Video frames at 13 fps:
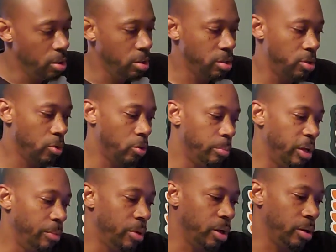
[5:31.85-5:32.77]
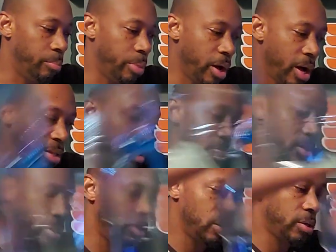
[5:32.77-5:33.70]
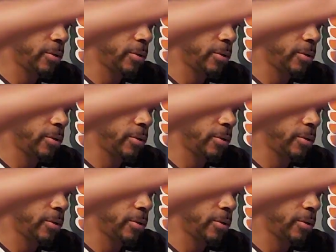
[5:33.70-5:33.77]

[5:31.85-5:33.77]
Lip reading: still make my deposits